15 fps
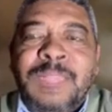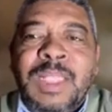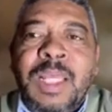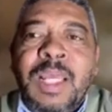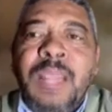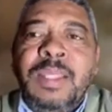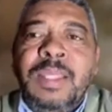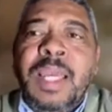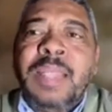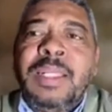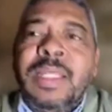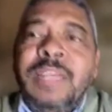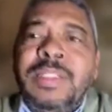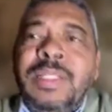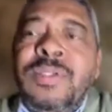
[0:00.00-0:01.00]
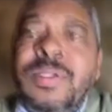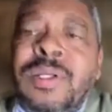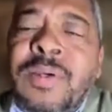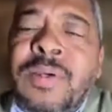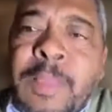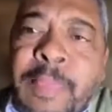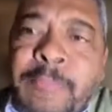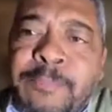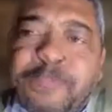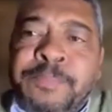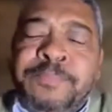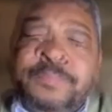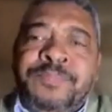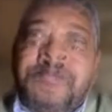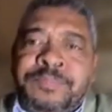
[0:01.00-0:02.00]
Yeah, Nazia,
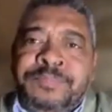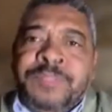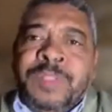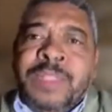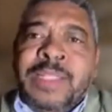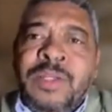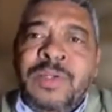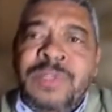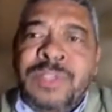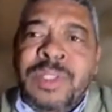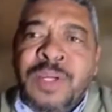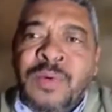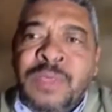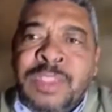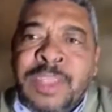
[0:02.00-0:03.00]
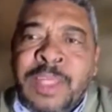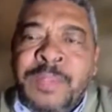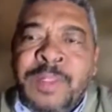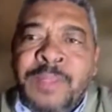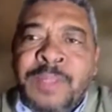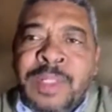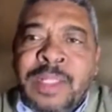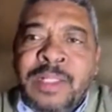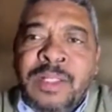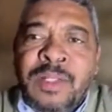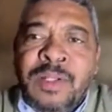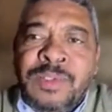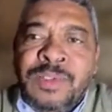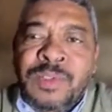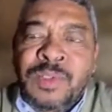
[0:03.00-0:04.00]
I don't know what's happening behind
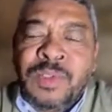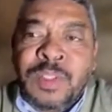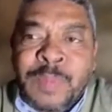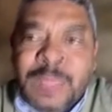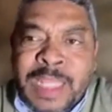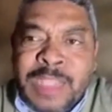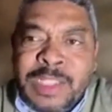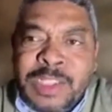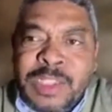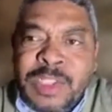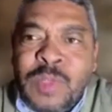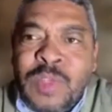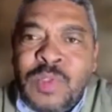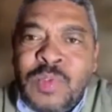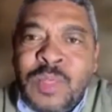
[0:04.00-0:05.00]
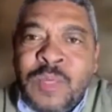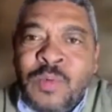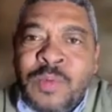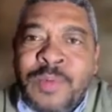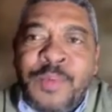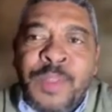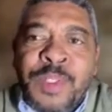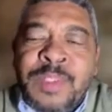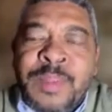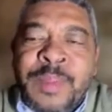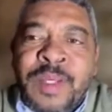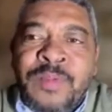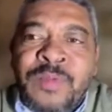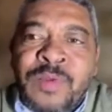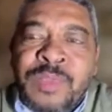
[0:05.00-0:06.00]
closed doors, but I just want to make one point
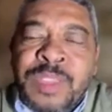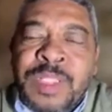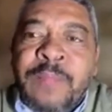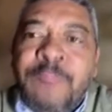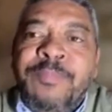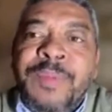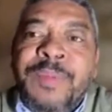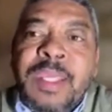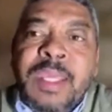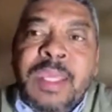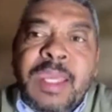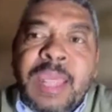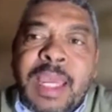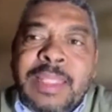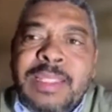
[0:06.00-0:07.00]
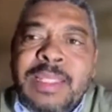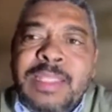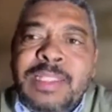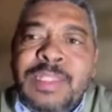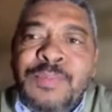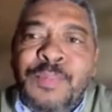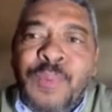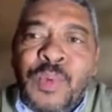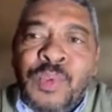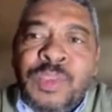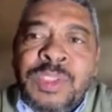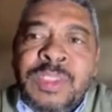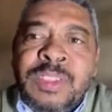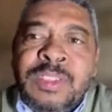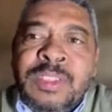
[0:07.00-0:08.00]
about voting. I think it's
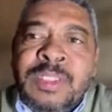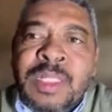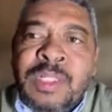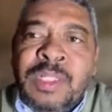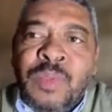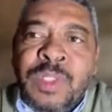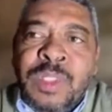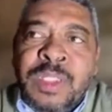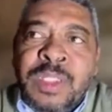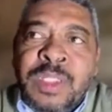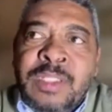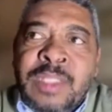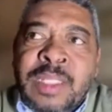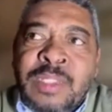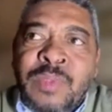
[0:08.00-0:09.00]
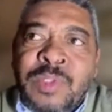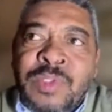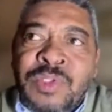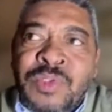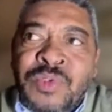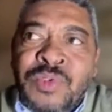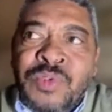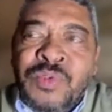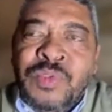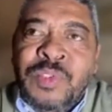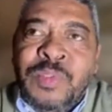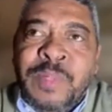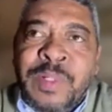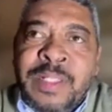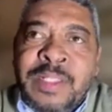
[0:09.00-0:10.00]
important that we do
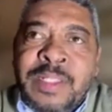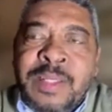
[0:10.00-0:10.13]
spread a